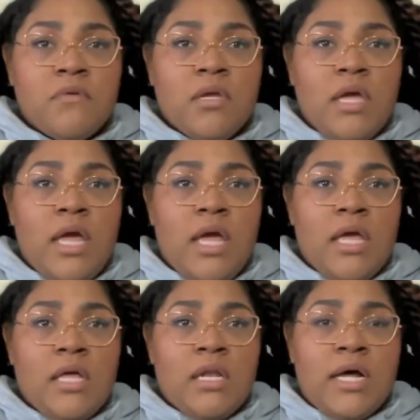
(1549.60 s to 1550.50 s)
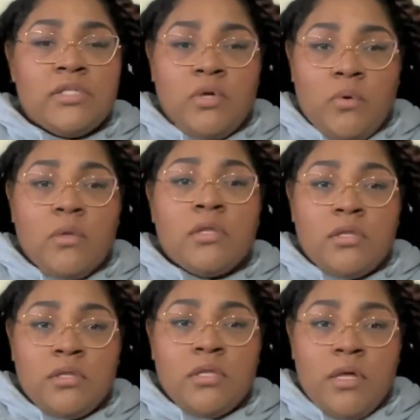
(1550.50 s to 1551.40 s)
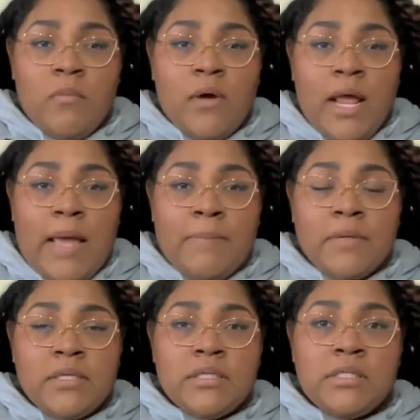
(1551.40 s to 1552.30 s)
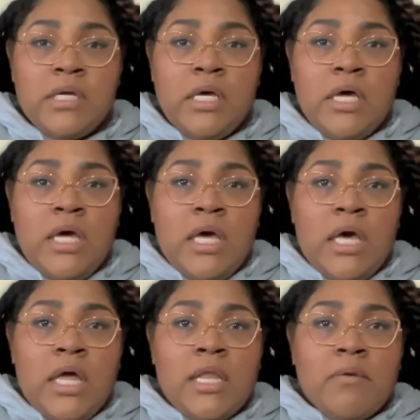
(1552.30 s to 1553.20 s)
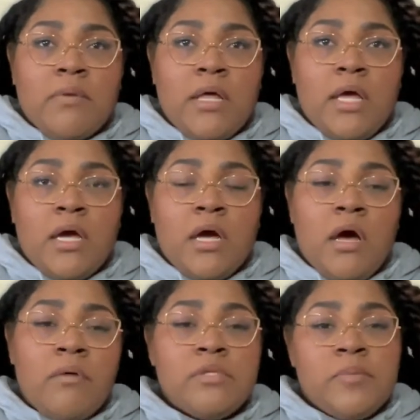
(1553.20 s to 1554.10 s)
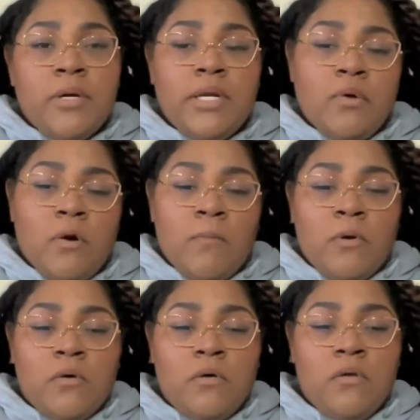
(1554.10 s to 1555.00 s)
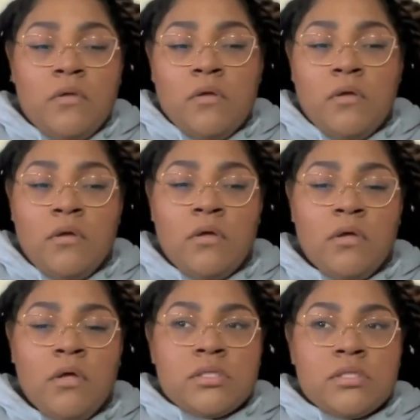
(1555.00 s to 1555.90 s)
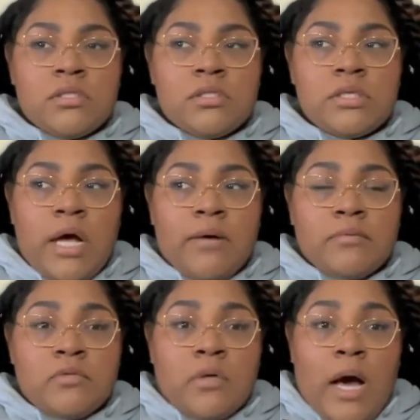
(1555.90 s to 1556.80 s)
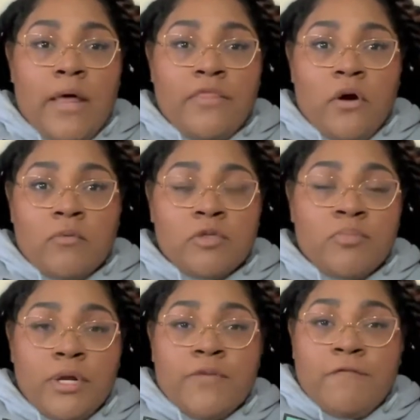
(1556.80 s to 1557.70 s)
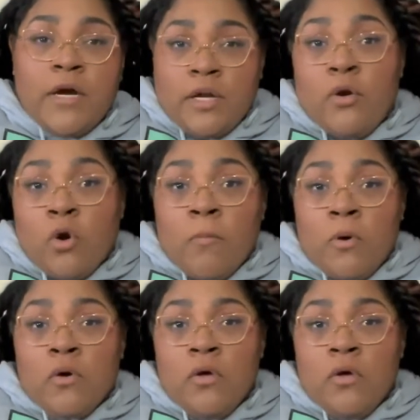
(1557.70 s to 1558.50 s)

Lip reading: and I told them what happened, and they were like, "Oh, it's pretty normal." So I thought it was pretty fucking normal.